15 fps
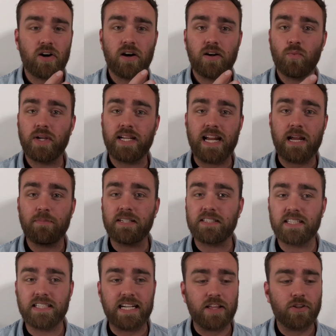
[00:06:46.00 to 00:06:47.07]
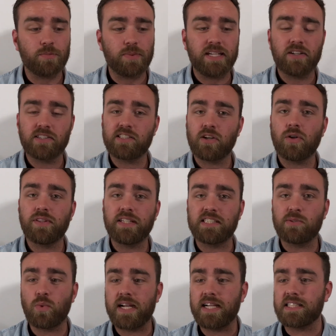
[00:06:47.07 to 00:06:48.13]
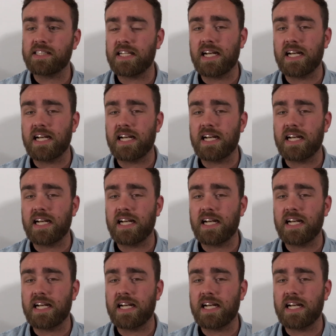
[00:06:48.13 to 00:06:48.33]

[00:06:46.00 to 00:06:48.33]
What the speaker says: we can't be together, but here's all these ways